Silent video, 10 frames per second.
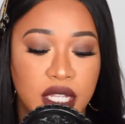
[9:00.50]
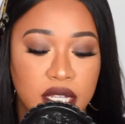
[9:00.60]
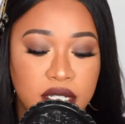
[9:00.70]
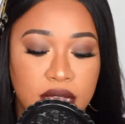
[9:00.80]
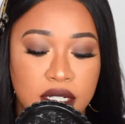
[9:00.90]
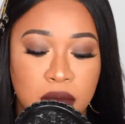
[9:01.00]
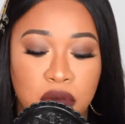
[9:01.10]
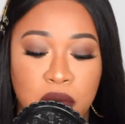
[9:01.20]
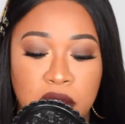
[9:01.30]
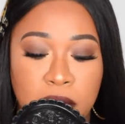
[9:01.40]
is, as I'm
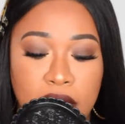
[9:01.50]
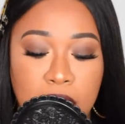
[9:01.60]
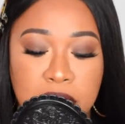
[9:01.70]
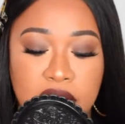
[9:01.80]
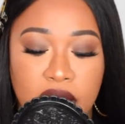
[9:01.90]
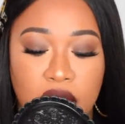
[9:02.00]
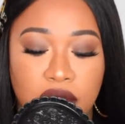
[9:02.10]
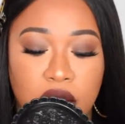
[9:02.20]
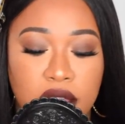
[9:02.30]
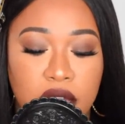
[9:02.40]
popping my lips
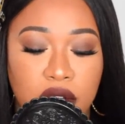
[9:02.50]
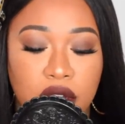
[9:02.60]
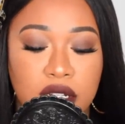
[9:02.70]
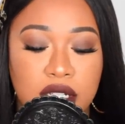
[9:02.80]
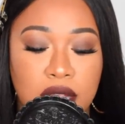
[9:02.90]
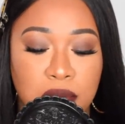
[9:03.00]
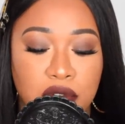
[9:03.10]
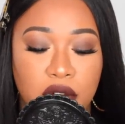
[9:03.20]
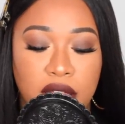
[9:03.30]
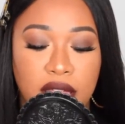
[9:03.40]
together, they're not
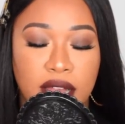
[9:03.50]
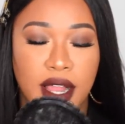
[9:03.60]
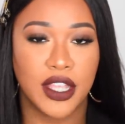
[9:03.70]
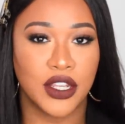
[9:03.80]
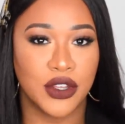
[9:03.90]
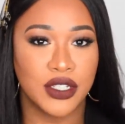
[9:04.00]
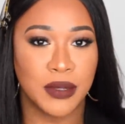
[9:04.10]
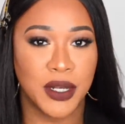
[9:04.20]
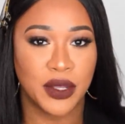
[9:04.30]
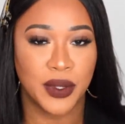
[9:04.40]
separating. Like, you know,
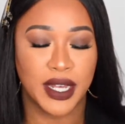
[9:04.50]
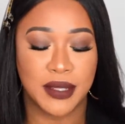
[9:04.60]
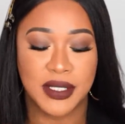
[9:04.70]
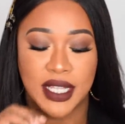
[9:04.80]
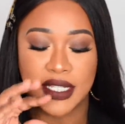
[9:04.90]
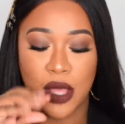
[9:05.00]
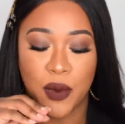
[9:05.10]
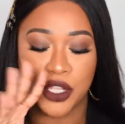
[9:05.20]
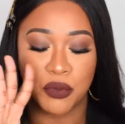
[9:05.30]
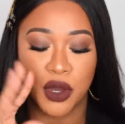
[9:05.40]
some liquid lipsticks, like
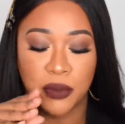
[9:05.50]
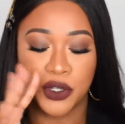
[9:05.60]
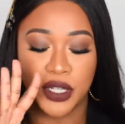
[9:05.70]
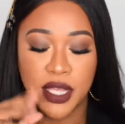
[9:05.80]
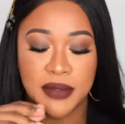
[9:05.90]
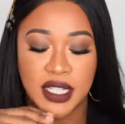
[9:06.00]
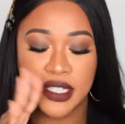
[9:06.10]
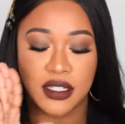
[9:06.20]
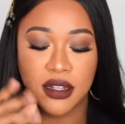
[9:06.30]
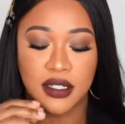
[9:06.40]
when you pop your lips
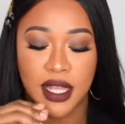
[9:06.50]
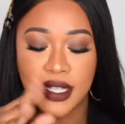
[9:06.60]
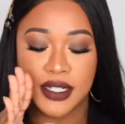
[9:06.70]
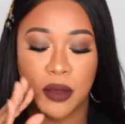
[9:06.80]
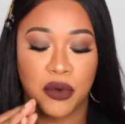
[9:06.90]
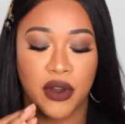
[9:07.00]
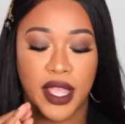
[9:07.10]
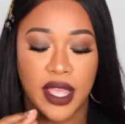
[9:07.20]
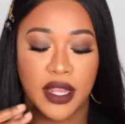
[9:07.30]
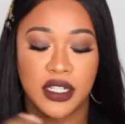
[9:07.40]
it starts like
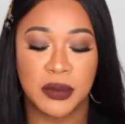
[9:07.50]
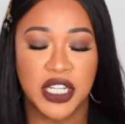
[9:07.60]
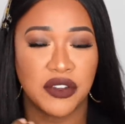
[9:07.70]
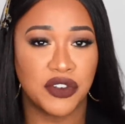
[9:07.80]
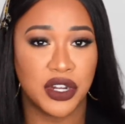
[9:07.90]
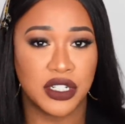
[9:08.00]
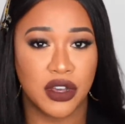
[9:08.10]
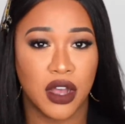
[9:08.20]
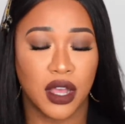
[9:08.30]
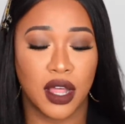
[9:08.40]
separating, especially for a
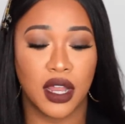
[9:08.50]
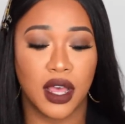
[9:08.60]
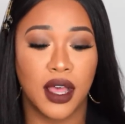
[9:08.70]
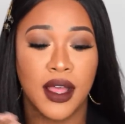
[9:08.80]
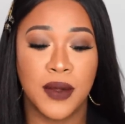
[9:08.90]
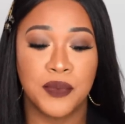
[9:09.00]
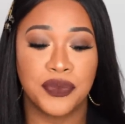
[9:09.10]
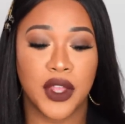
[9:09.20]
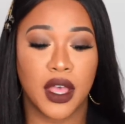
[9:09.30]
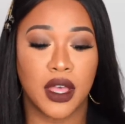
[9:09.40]
dark color.
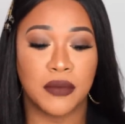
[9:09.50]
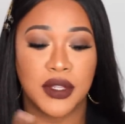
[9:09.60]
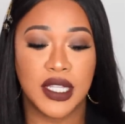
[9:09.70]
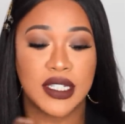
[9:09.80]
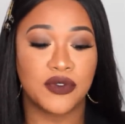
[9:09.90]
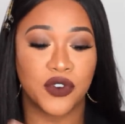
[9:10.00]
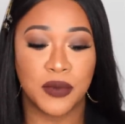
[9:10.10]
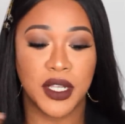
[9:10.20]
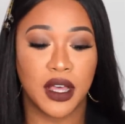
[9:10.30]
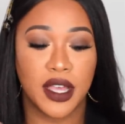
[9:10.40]
This
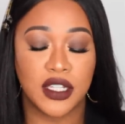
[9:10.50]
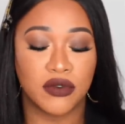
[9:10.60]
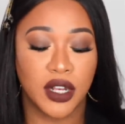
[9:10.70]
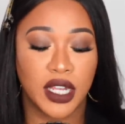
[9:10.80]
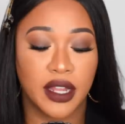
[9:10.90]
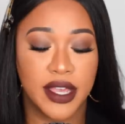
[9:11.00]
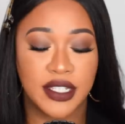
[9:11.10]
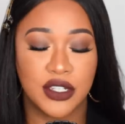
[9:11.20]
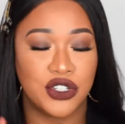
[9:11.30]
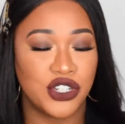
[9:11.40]
formula is really
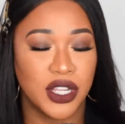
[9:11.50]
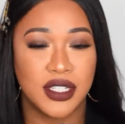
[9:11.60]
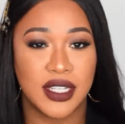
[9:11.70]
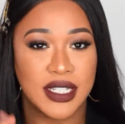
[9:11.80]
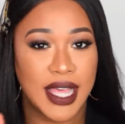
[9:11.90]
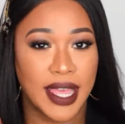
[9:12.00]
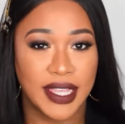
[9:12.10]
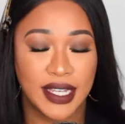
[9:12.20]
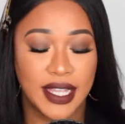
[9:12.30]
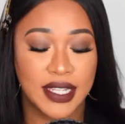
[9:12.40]
nice. It's just the
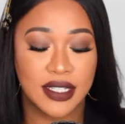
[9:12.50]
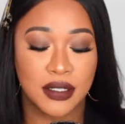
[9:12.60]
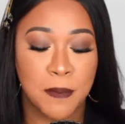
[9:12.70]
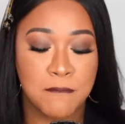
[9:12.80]
tackiness.